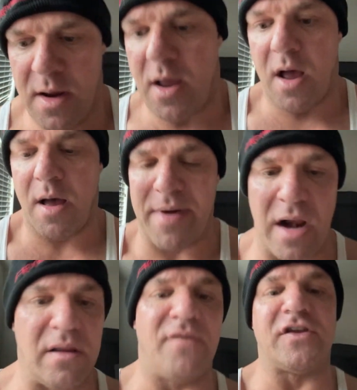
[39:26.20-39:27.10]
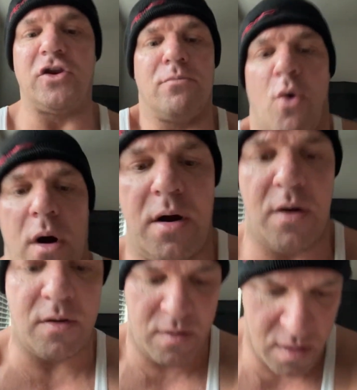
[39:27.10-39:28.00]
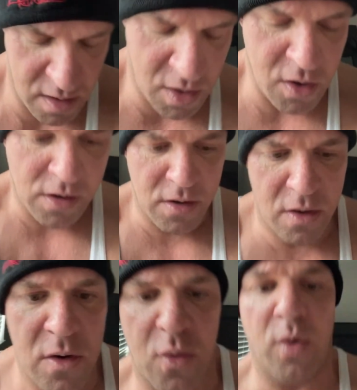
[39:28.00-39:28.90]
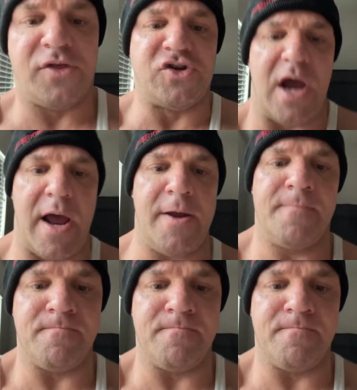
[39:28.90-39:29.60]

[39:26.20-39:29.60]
I'd love to do more with Jay.